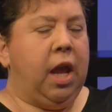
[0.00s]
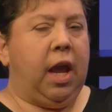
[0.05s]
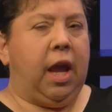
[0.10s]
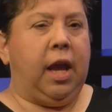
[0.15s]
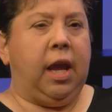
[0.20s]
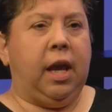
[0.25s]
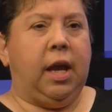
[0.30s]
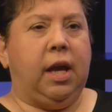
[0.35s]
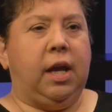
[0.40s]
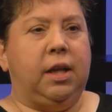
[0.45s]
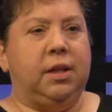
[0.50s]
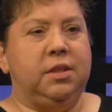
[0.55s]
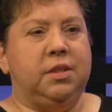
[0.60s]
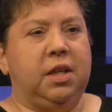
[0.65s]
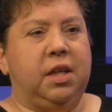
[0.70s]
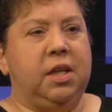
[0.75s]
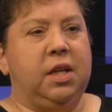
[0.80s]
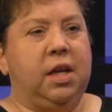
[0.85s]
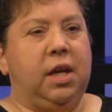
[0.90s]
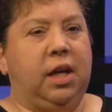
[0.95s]
And
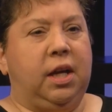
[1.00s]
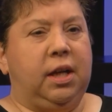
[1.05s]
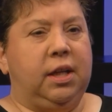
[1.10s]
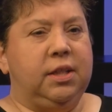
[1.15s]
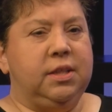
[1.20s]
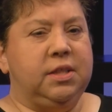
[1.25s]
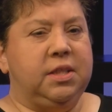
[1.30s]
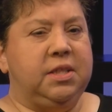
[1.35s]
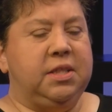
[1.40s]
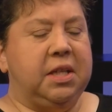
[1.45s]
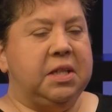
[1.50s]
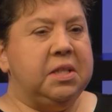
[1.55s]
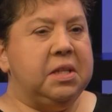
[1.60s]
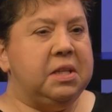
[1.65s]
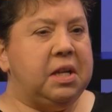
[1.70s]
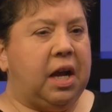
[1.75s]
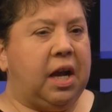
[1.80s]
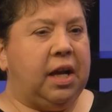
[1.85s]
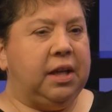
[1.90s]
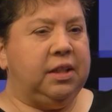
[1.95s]
did
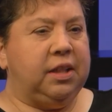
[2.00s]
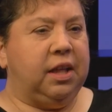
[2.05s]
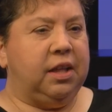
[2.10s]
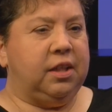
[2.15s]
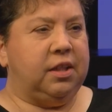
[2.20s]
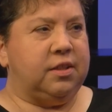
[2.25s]
not get